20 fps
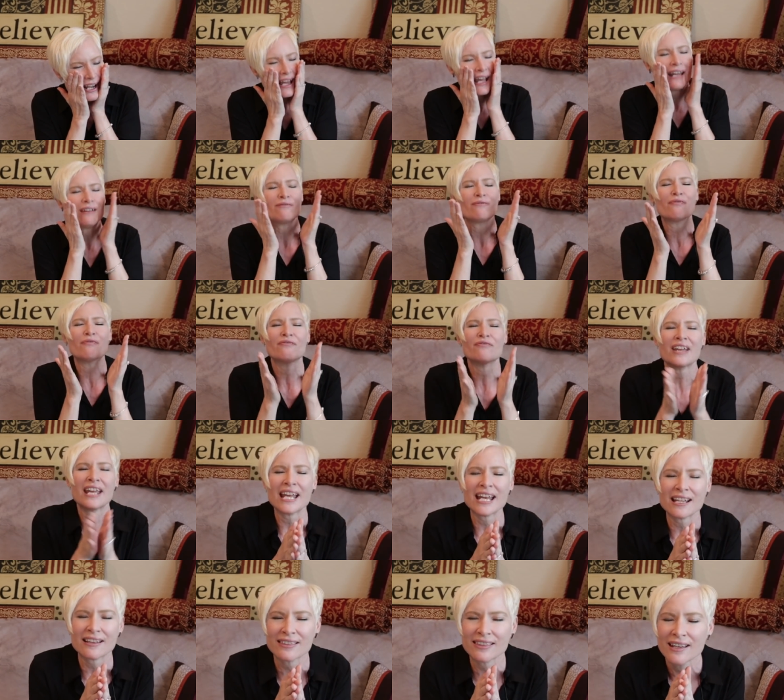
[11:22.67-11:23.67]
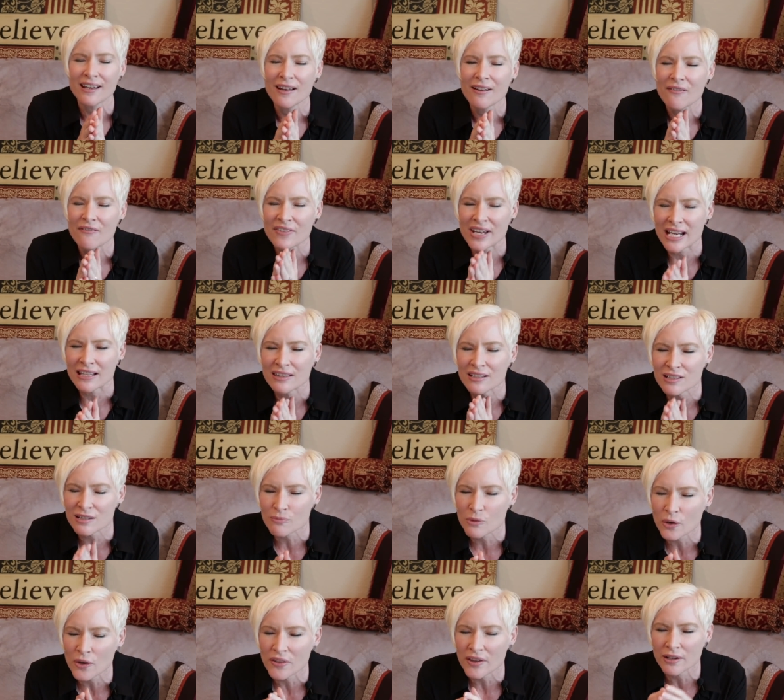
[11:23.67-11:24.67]
And faith, faith
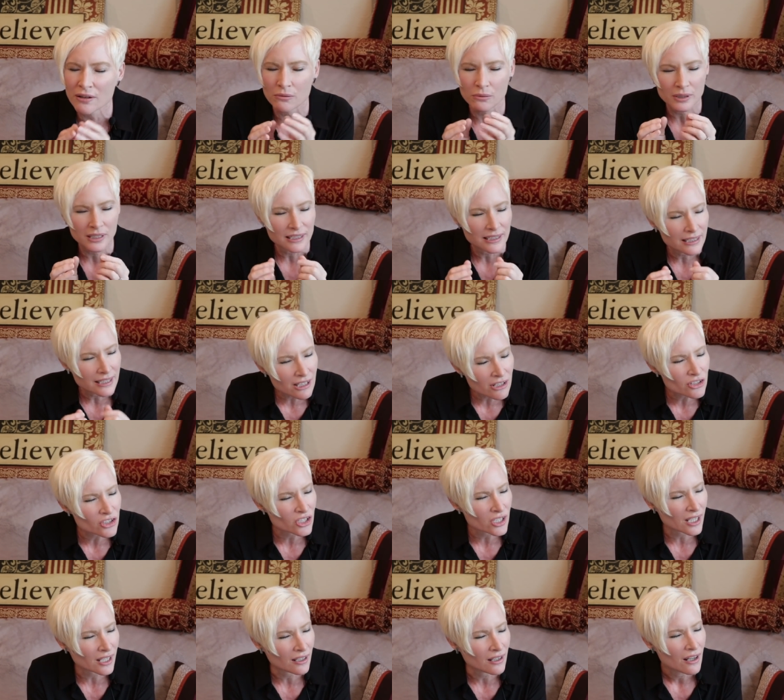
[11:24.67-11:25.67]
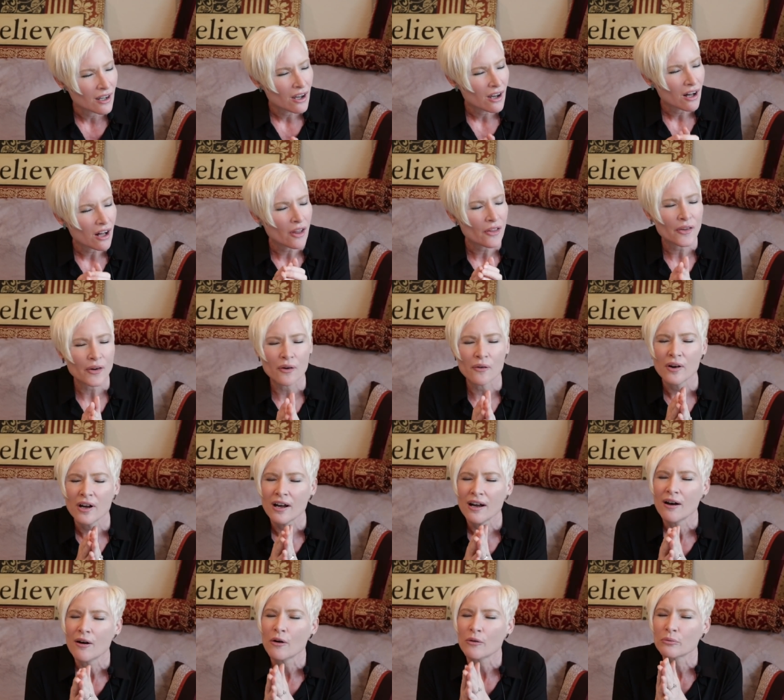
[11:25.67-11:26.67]
is more than a religion, although
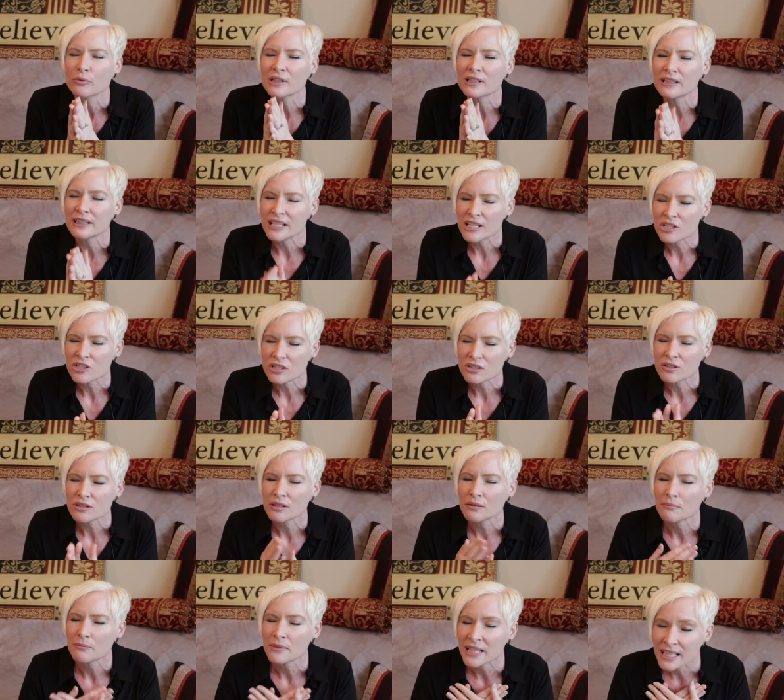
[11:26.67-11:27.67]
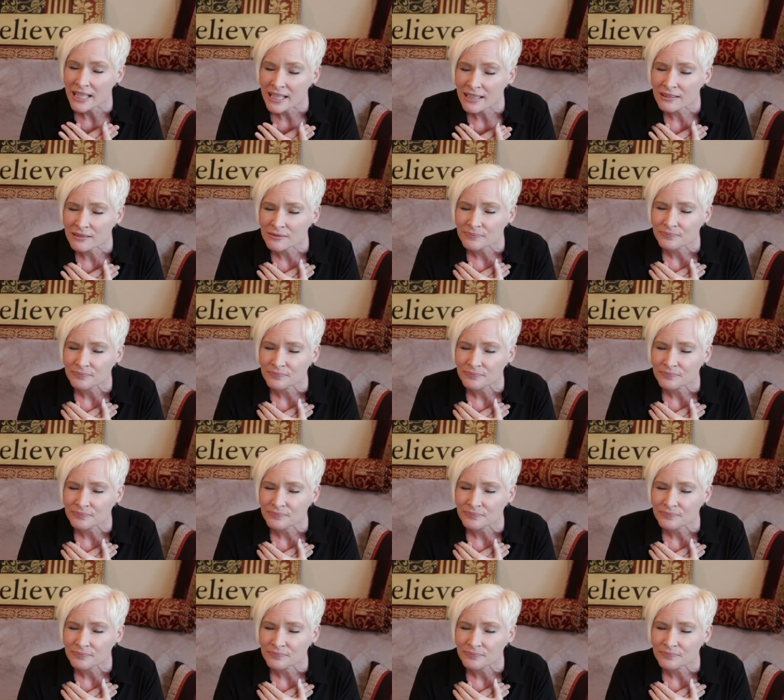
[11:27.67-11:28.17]
religion to me